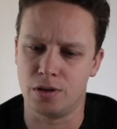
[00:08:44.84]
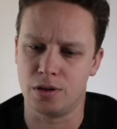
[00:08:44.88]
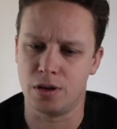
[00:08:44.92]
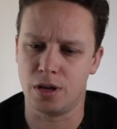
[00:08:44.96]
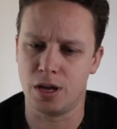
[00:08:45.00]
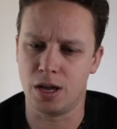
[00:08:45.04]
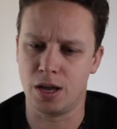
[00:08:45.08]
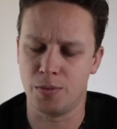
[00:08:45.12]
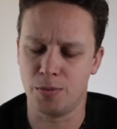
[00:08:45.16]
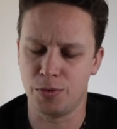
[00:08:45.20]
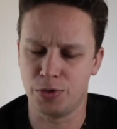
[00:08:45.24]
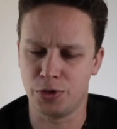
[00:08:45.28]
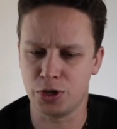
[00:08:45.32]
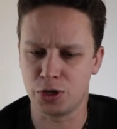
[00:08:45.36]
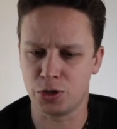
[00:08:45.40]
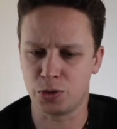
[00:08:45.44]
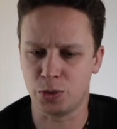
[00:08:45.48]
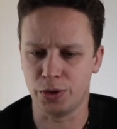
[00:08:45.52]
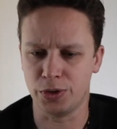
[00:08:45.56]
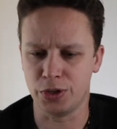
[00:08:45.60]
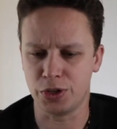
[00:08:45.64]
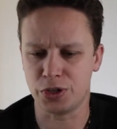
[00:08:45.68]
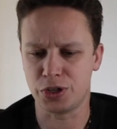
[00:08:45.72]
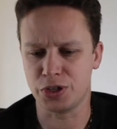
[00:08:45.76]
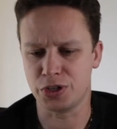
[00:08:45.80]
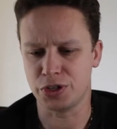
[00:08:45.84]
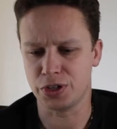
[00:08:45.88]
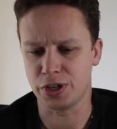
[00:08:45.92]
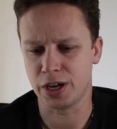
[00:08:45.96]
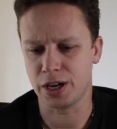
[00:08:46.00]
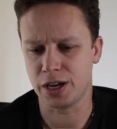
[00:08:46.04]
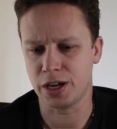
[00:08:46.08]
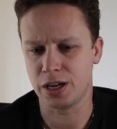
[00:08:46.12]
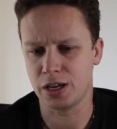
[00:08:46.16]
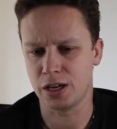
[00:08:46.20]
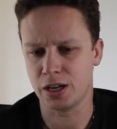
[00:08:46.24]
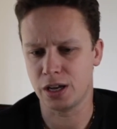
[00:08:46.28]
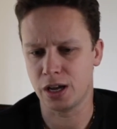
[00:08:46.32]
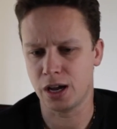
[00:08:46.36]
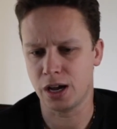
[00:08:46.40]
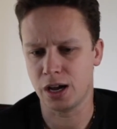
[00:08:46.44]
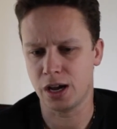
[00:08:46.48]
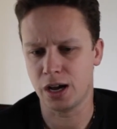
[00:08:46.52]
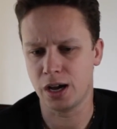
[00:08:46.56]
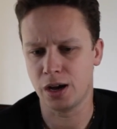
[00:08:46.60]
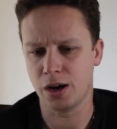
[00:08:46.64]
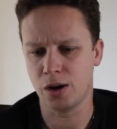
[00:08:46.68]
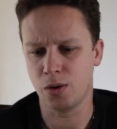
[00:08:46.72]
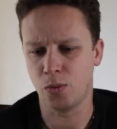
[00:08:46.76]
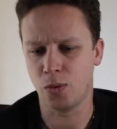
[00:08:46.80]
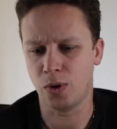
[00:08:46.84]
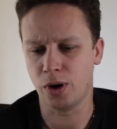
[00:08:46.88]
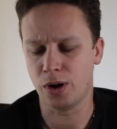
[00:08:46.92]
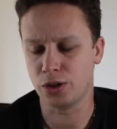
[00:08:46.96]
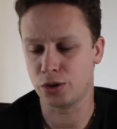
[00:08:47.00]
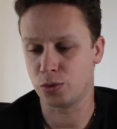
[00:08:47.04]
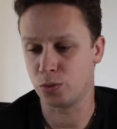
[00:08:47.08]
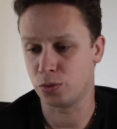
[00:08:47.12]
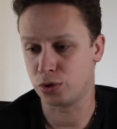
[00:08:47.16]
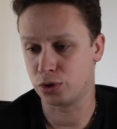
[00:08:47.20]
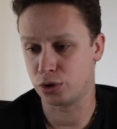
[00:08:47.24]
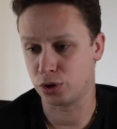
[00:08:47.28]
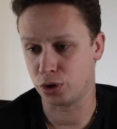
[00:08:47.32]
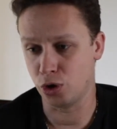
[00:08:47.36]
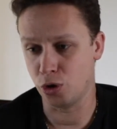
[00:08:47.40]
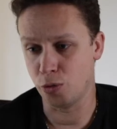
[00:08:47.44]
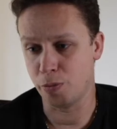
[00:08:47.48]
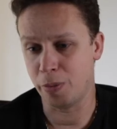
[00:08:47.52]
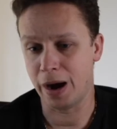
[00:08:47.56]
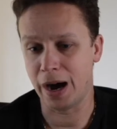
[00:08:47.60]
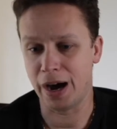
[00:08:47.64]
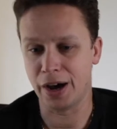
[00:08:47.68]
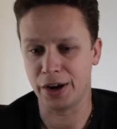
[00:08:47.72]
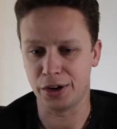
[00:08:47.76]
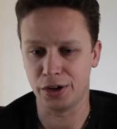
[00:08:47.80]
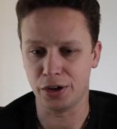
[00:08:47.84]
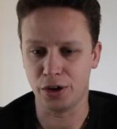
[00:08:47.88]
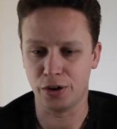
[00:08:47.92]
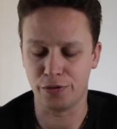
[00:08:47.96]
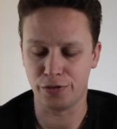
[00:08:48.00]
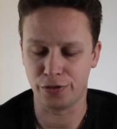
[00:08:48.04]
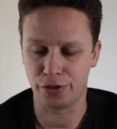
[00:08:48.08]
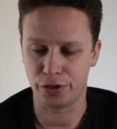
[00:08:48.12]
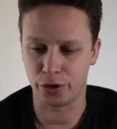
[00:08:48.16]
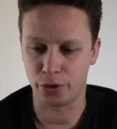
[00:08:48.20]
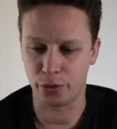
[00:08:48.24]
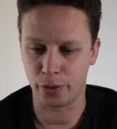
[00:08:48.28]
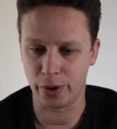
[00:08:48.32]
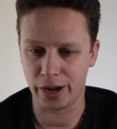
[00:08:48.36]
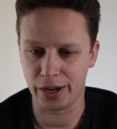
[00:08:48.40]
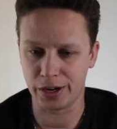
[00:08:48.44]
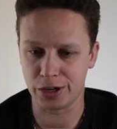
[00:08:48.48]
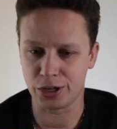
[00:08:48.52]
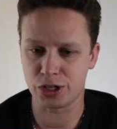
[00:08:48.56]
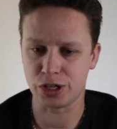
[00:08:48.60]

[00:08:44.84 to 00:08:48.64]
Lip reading: And with this one, this is a two-parter of the ground